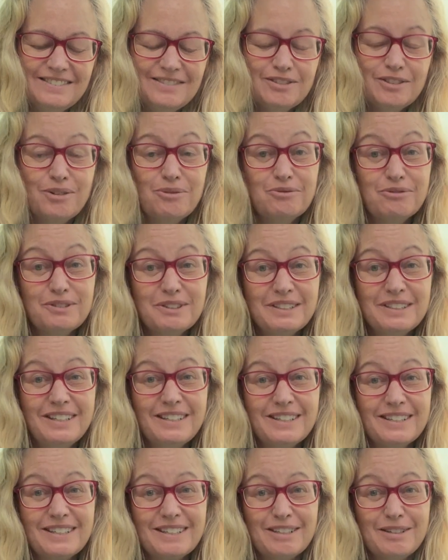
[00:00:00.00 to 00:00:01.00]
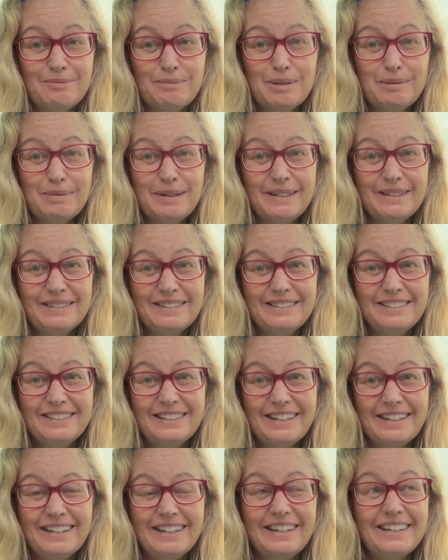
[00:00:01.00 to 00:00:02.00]
Hopefully it's gonna be better than
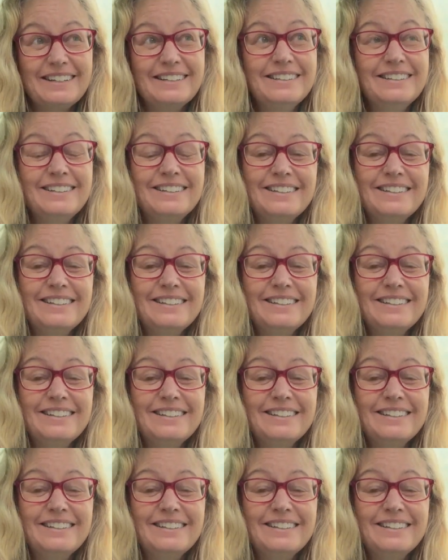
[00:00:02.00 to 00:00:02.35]
day 8.